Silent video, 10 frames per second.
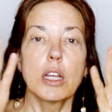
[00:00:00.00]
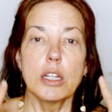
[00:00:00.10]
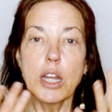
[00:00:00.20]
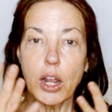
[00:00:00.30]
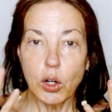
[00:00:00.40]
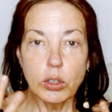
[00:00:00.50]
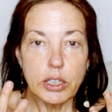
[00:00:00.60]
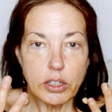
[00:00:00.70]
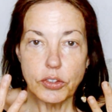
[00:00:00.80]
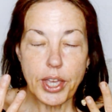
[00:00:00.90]
Not
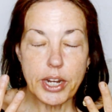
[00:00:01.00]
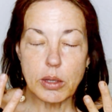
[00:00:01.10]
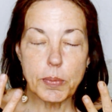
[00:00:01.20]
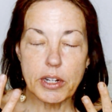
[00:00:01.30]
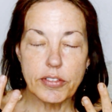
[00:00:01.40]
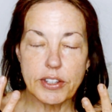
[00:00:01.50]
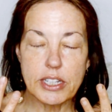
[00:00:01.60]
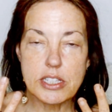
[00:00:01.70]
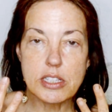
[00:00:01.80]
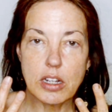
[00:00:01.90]
only are you getting the
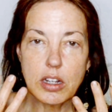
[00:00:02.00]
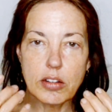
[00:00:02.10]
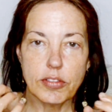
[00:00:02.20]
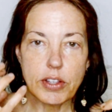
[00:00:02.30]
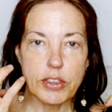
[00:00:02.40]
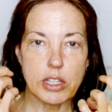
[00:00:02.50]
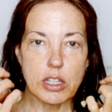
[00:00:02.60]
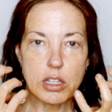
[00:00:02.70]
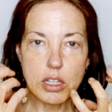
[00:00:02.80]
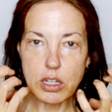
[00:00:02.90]
benefits of
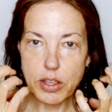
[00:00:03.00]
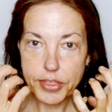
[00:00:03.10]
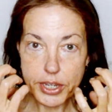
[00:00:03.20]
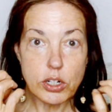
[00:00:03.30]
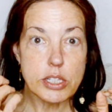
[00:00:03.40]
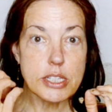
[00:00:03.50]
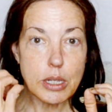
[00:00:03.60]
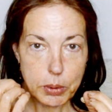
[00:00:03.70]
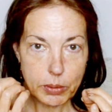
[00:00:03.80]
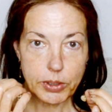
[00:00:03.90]
the thinner
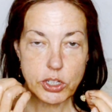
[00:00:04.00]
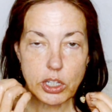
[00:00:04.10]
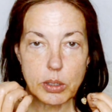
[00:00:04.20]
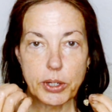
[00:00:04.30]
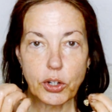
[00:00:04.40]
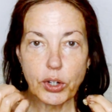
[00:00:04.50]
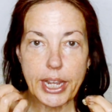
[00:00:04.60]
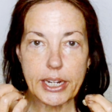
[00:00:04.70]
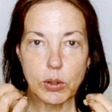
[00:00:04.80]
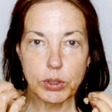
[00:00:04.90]
sebum that you're going to be
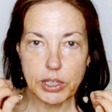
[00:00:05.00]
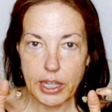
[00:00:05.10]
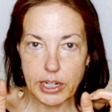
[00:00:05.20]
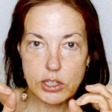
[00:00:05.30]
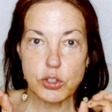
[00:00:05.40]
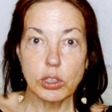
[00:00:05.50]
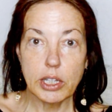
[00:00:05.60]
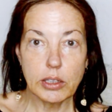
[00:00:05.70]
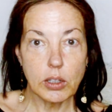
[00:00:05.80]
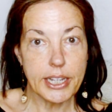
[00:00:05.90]
creating with that extra
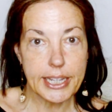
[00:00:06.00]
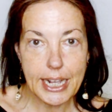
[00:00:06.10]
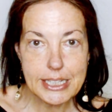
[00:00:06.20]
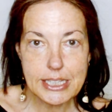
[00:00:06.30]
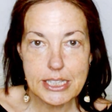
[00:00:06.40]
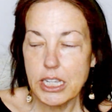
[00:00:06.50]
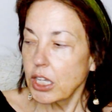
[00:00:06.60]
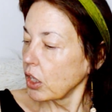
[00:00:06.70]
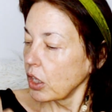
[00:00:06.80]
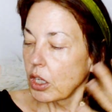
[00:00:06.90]
linoleic acid,
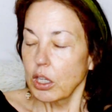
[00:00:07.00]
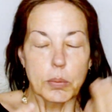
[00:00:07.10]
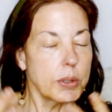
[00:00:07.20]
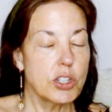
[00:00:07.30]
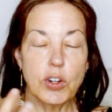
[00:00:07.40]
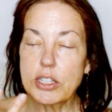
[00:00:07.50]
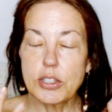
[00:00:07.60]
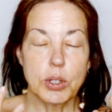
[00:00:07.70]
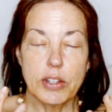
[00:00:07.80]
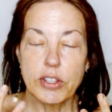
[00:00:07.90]
but you're
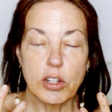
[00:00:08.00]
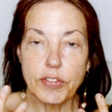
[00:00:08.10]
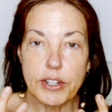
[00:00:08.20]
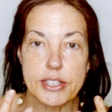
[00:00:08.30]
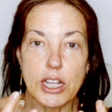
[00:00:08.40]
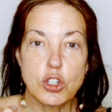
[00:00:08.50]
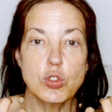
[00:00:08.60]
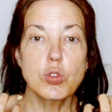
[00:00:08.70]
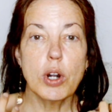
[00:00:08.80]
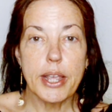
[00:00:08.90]
also giving your face a
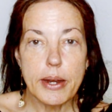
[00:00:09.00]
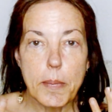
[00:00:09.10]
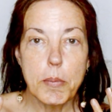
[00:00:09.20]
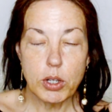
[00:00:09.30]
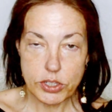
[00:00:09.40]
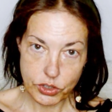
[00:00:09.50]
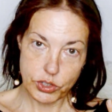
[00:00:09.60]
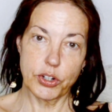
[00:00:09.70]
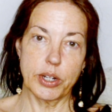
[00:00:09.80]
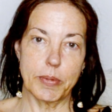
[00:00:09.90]
great moisture
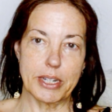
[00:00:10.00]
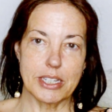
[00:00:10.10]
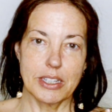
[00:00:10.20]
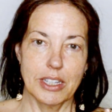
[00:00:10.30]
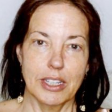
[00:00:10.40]
treatment.